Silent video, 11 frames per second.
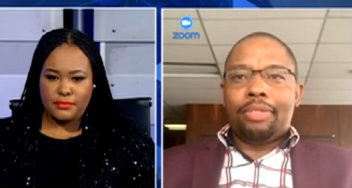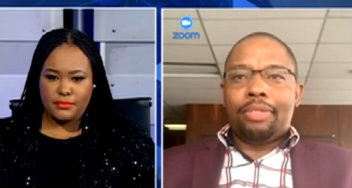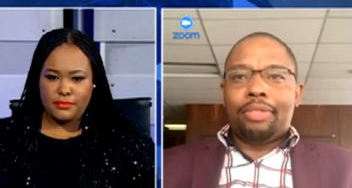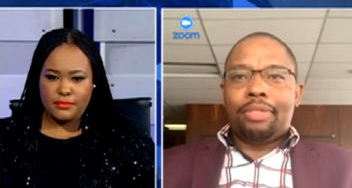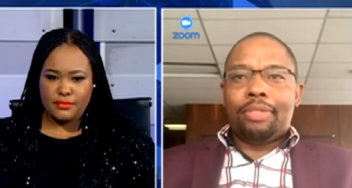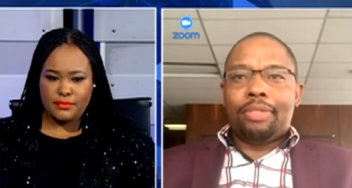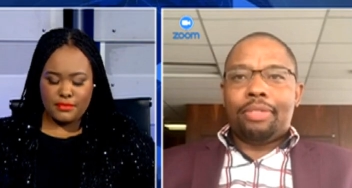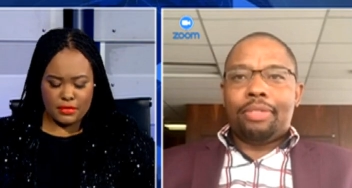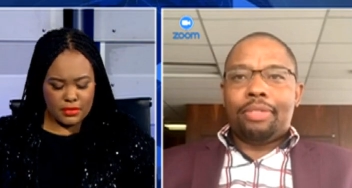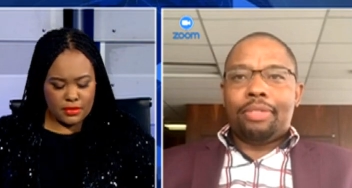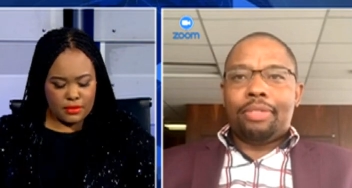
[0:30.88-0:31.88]
Speaker 1: you.
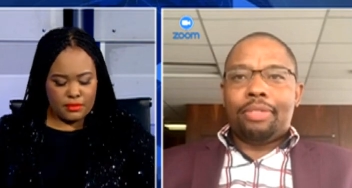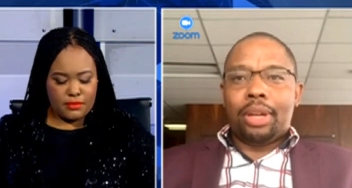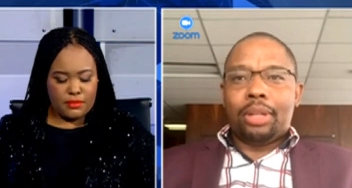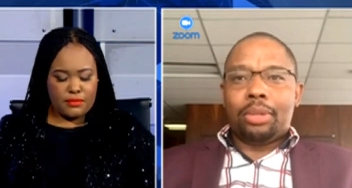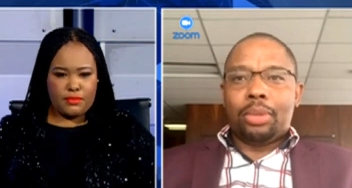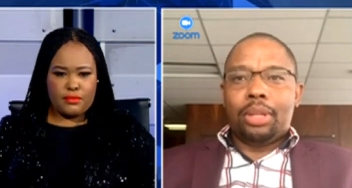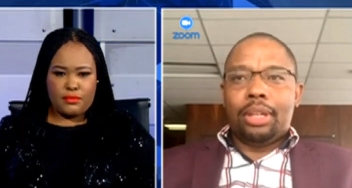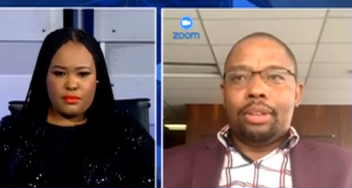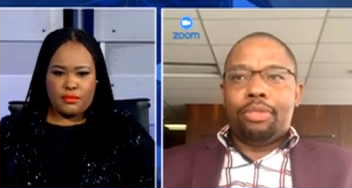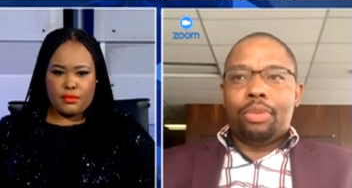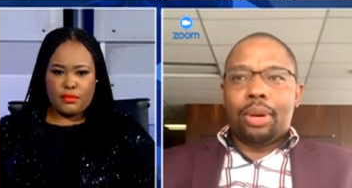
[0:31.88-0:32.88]
Afternoon to you and to
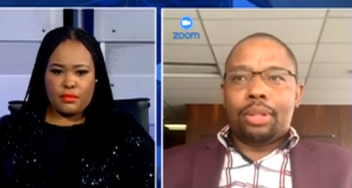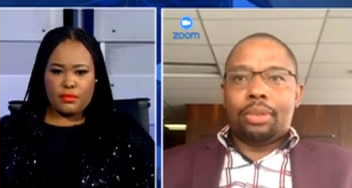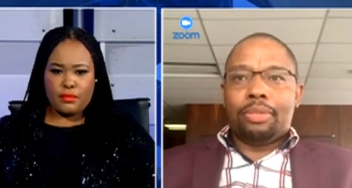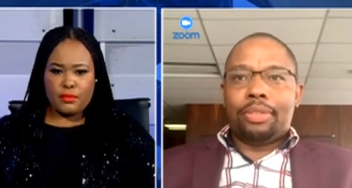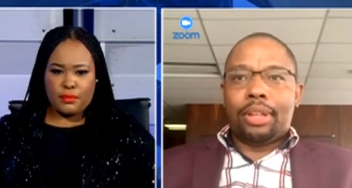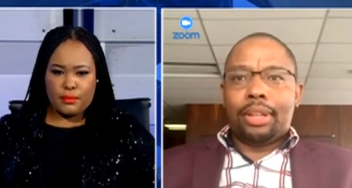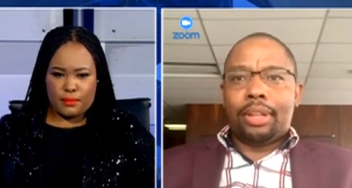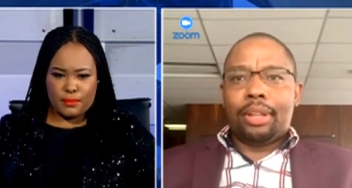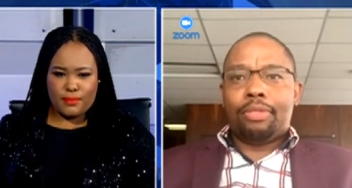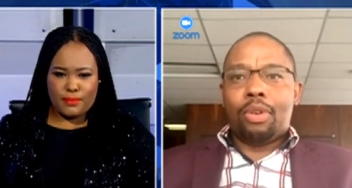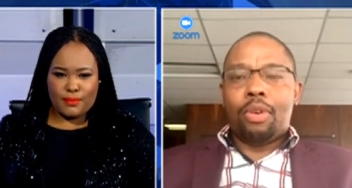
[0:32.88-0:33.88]
the viewers of RASOFA
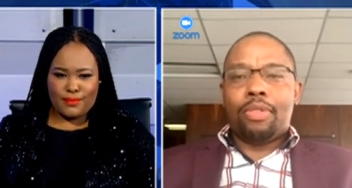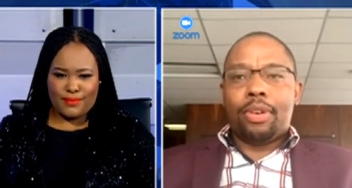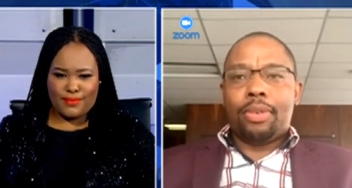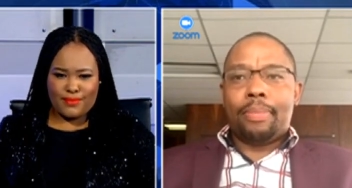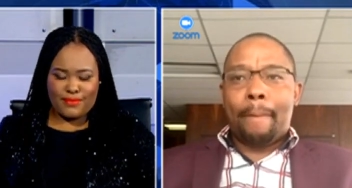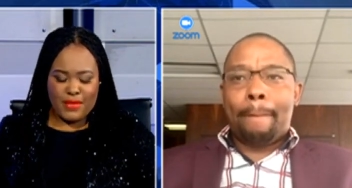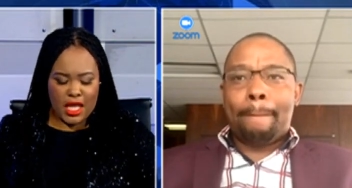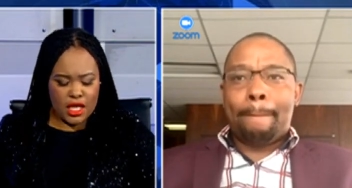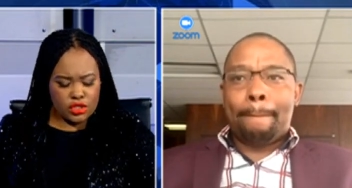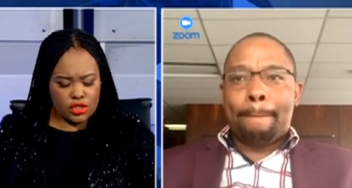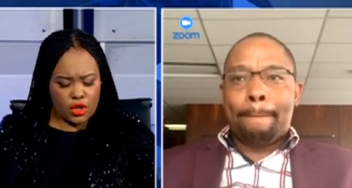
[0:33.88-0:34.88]

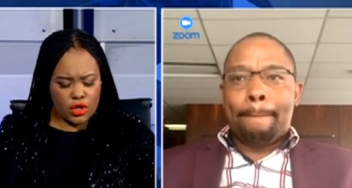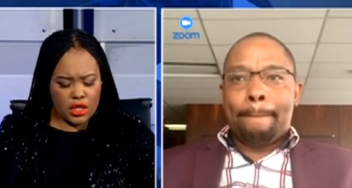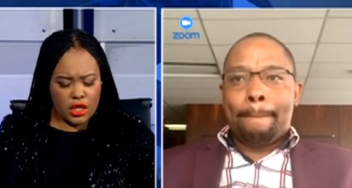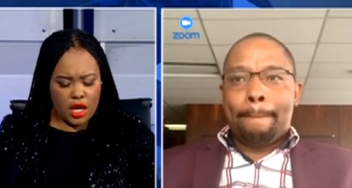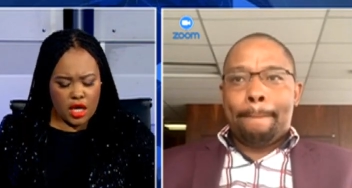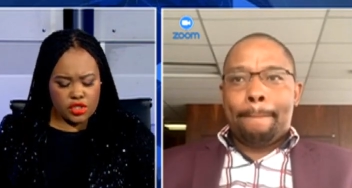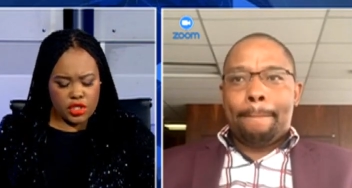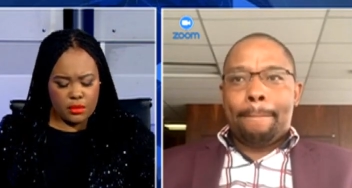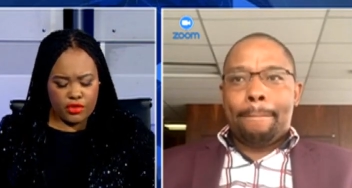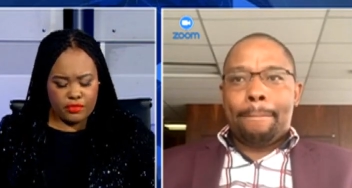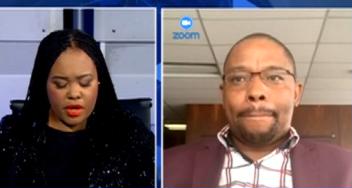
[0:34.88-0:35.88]
404.
Speaker 2: So a large
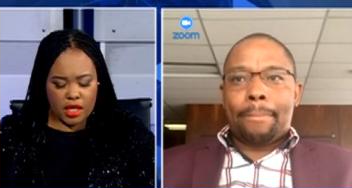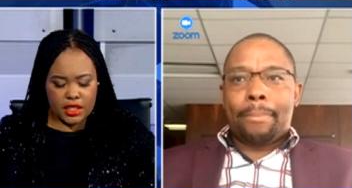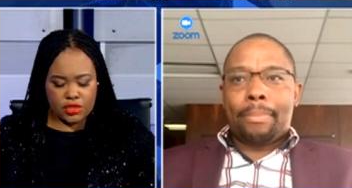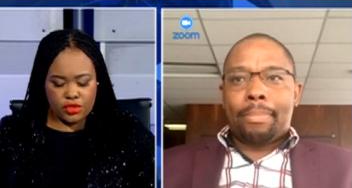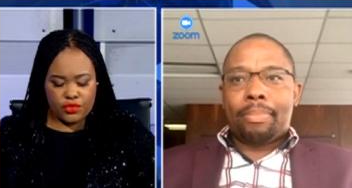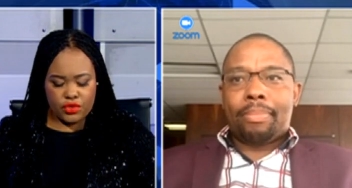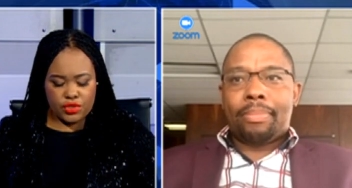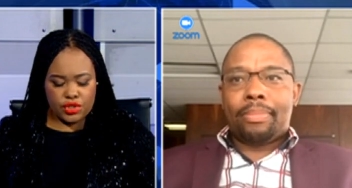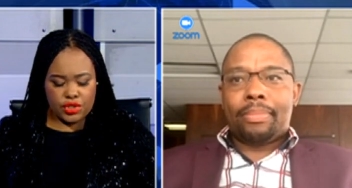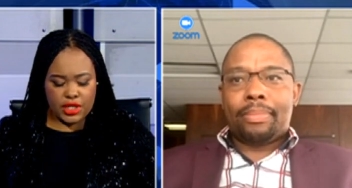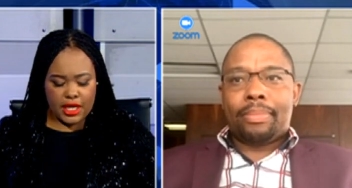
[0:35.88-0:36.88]
number of markers
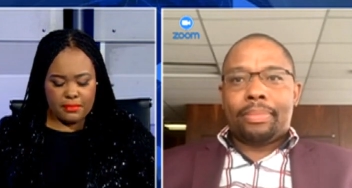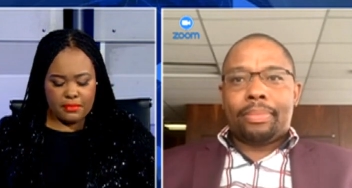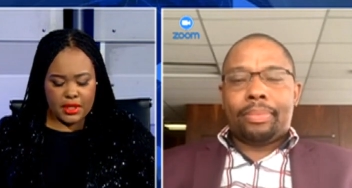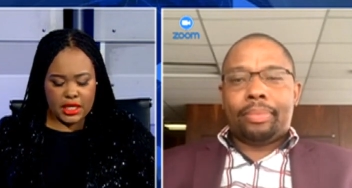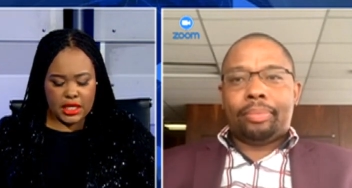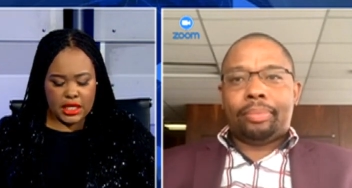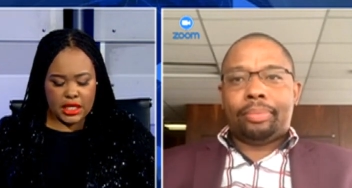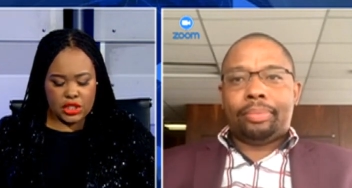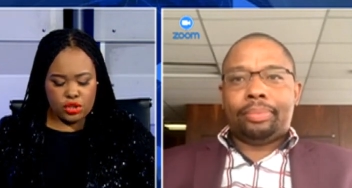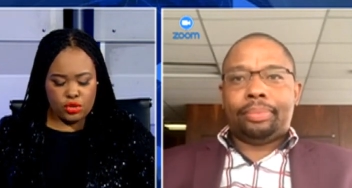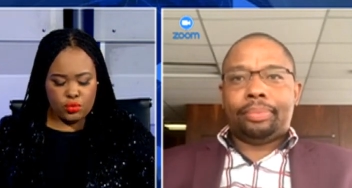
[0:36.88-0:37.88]
refusing to come
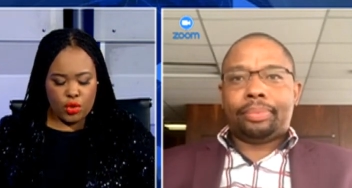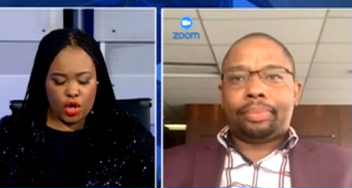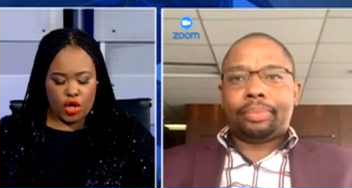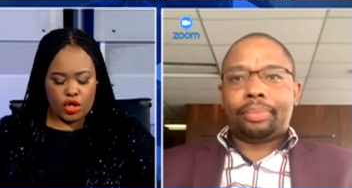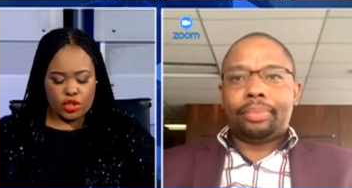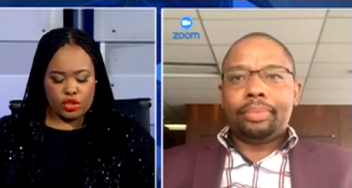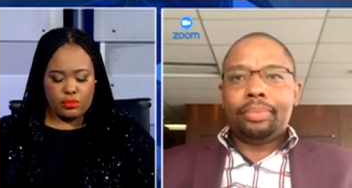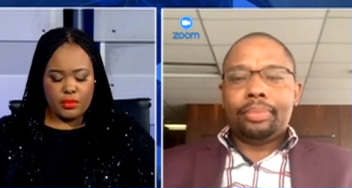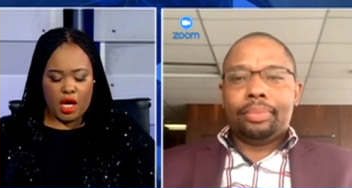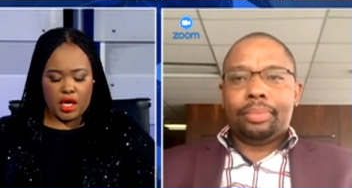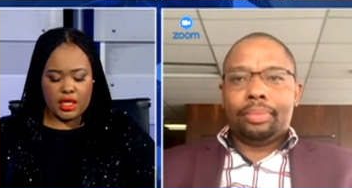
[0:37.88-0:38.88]
to work, to
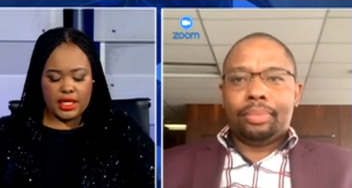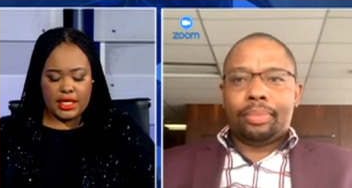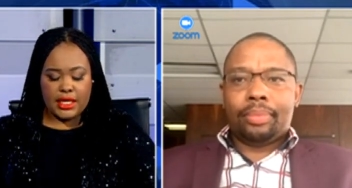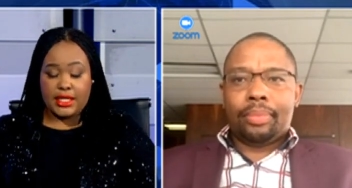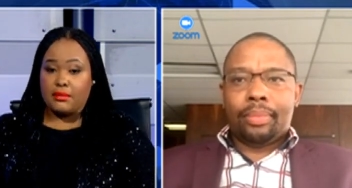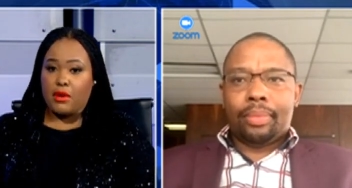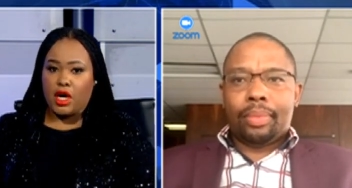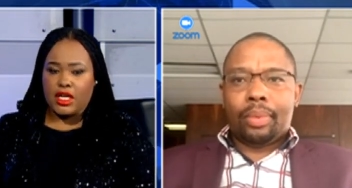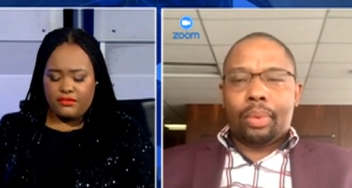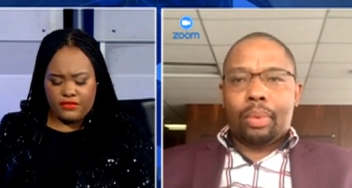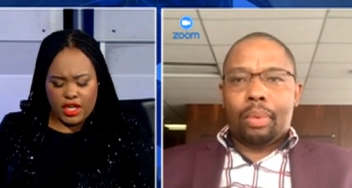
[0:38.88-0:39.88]
mark at the
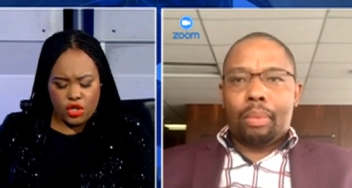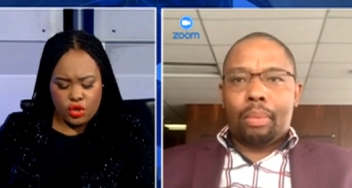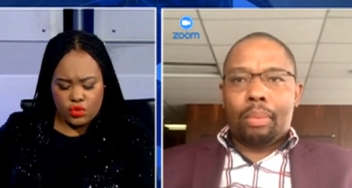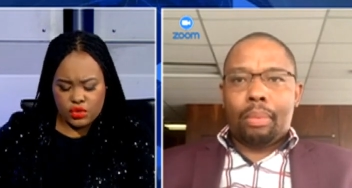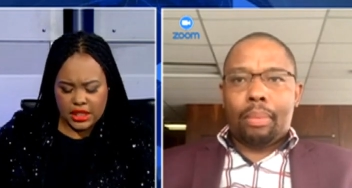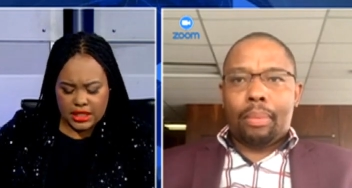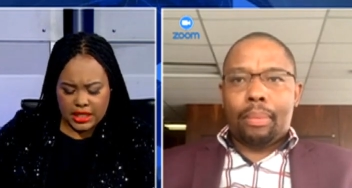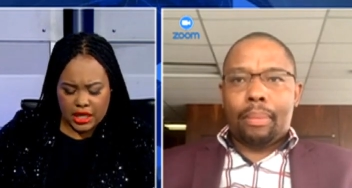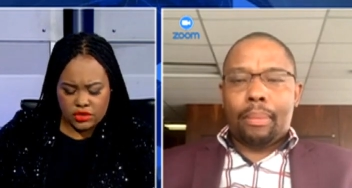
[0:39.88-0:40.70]
marking venues in